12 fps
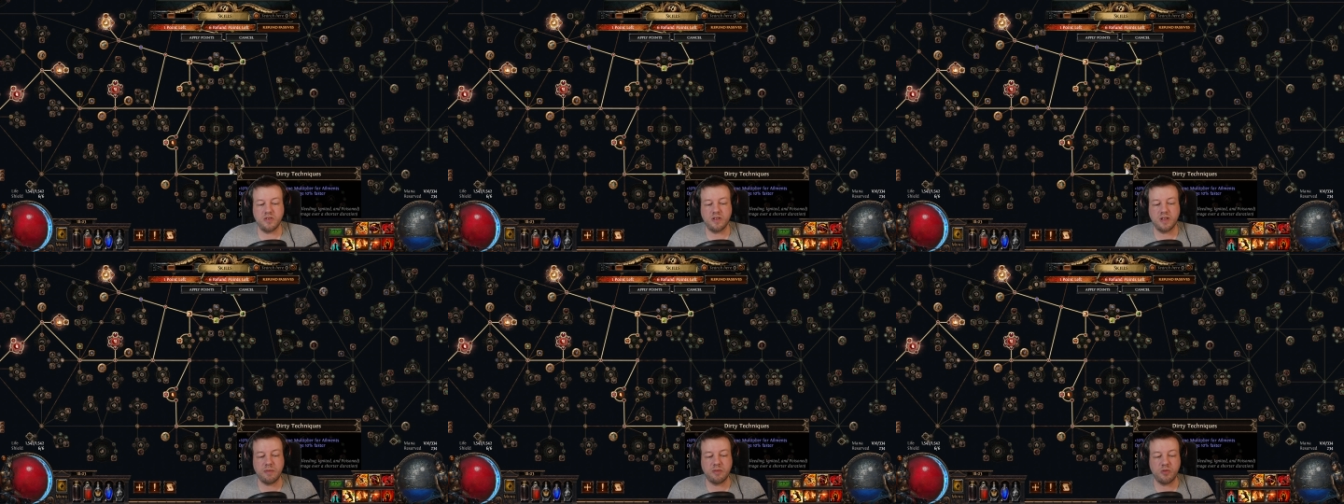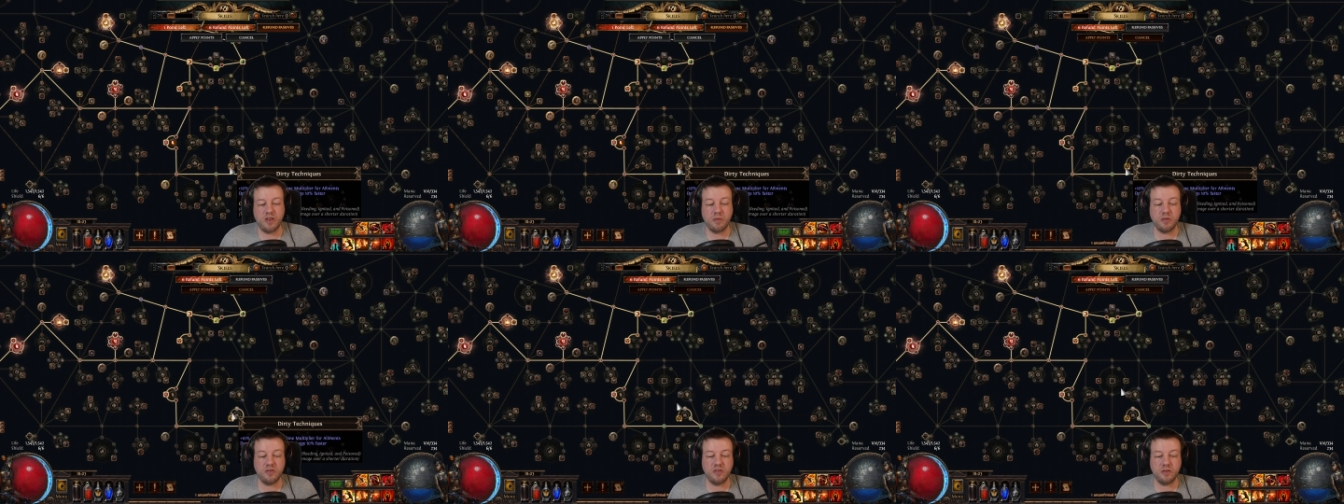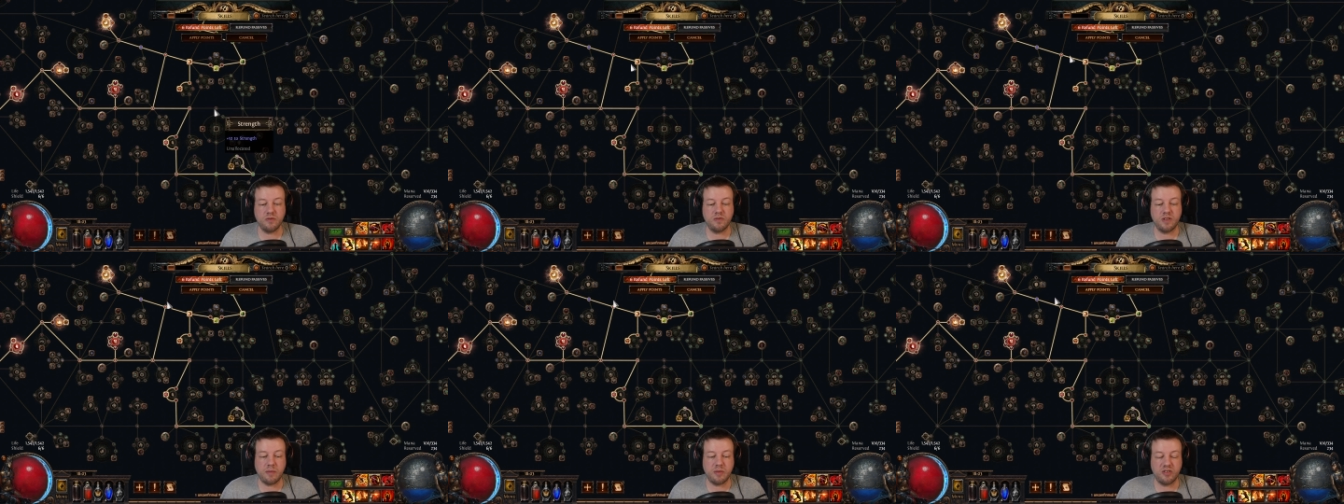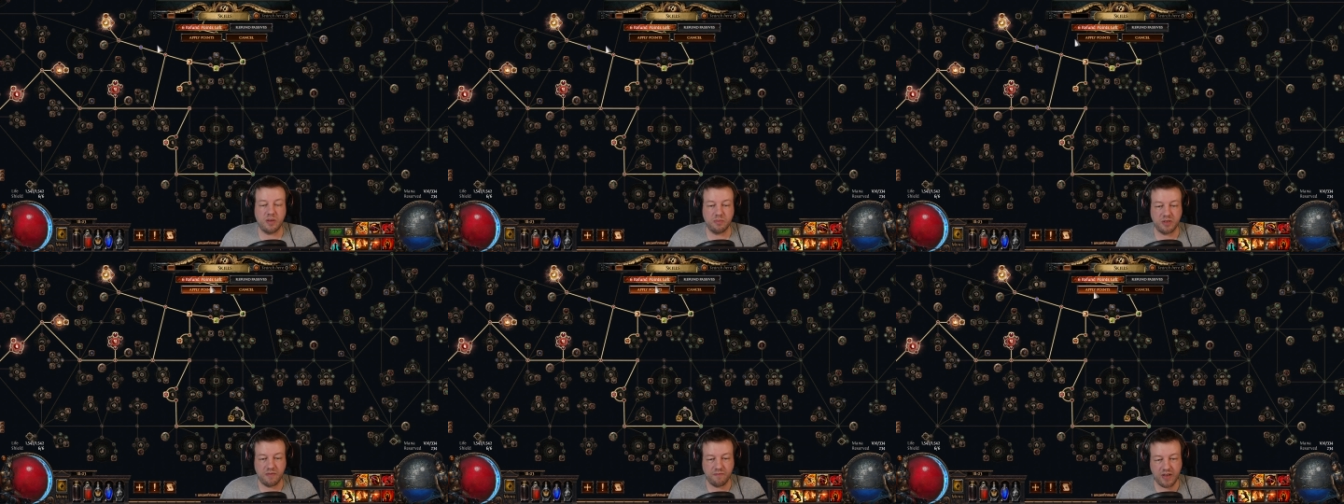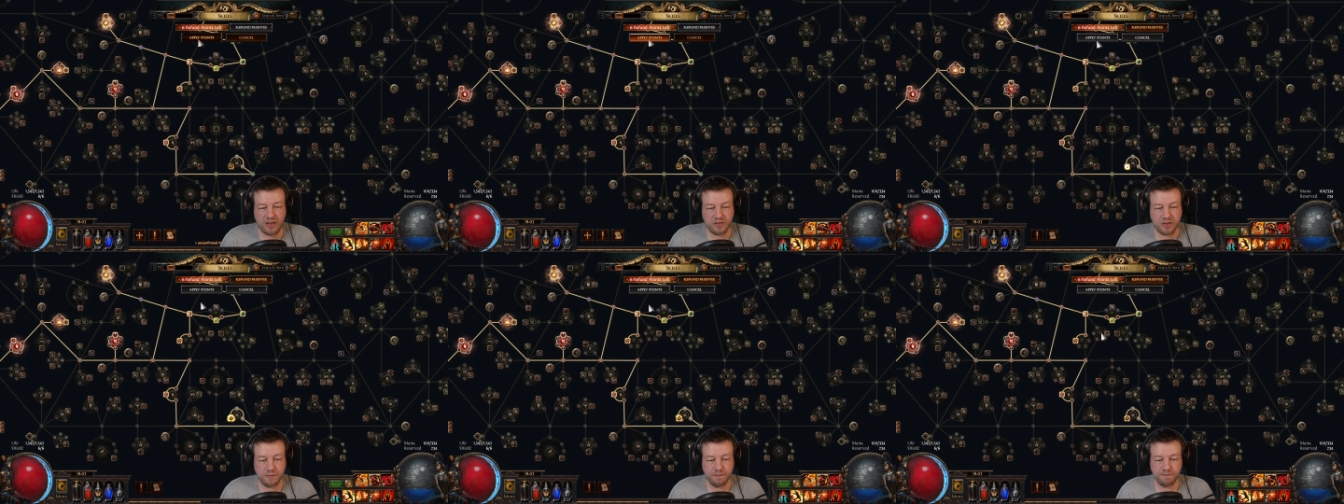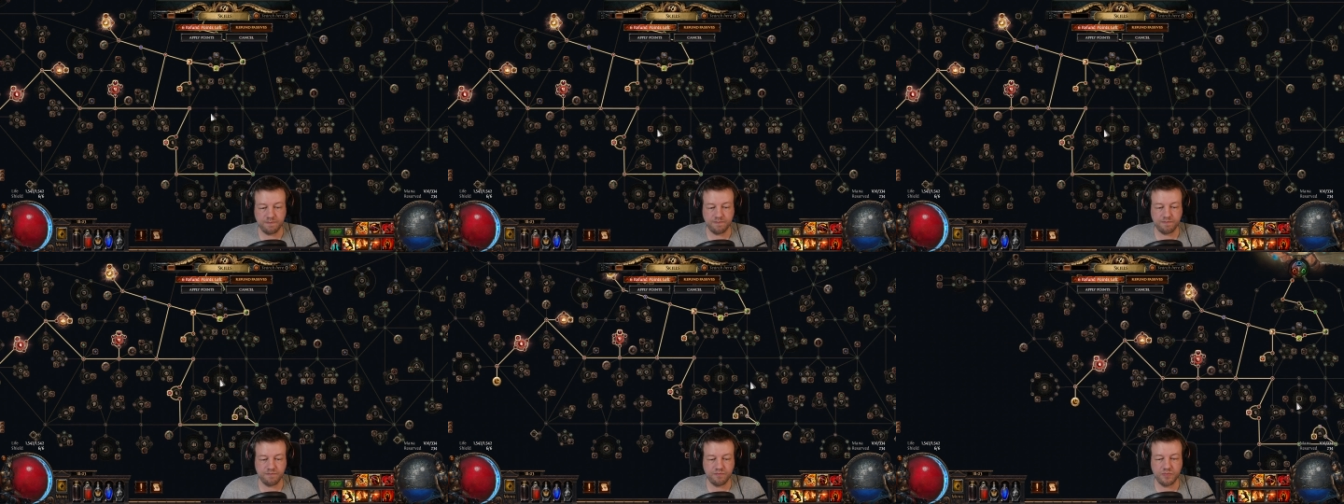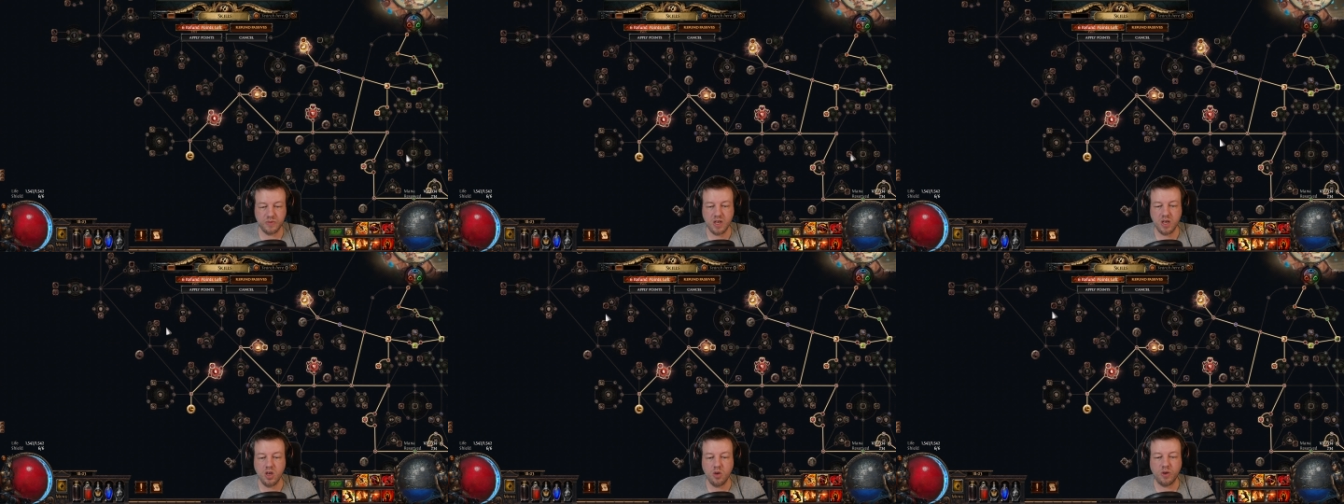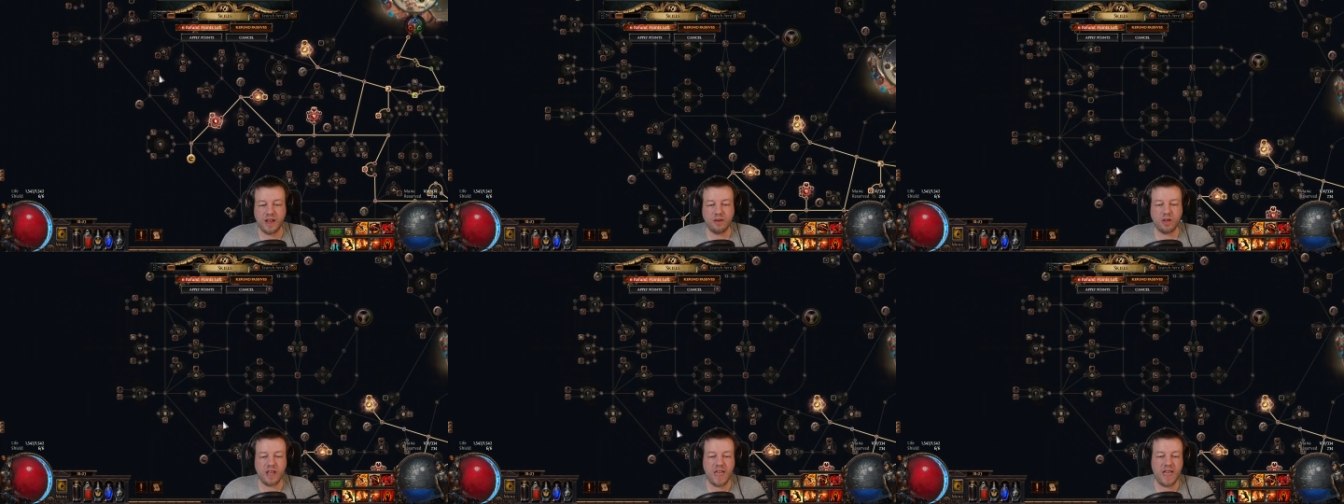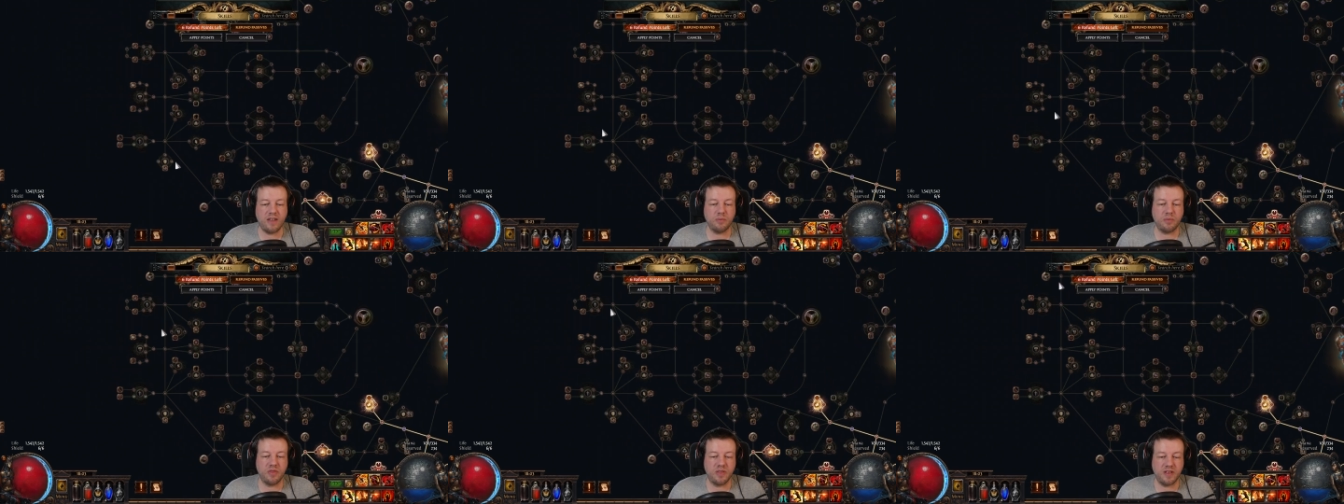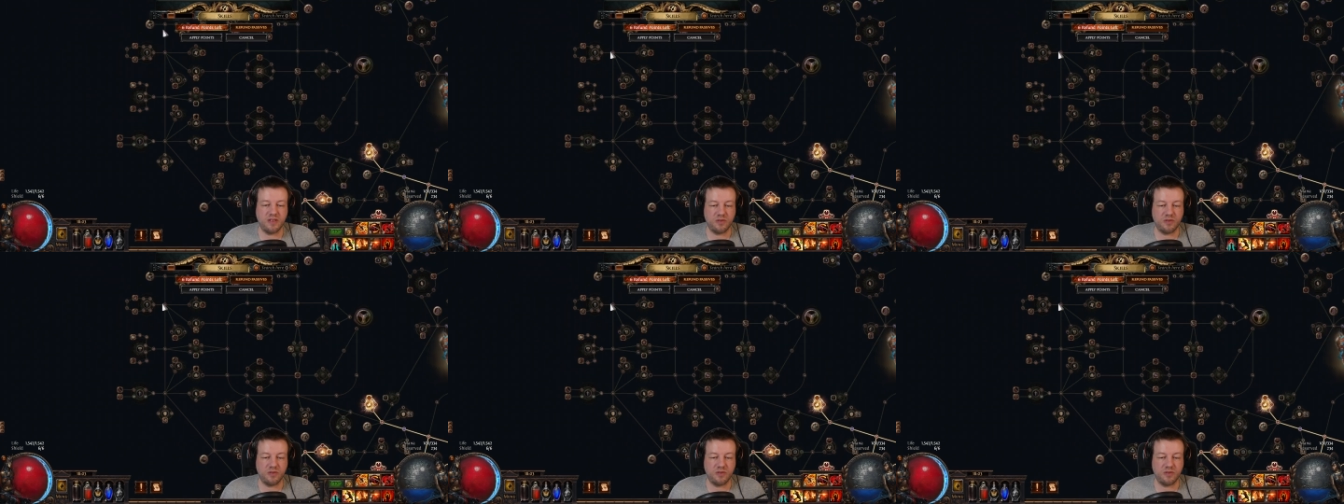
and damage with ailments deals damage 10% faster. We're now going to head up this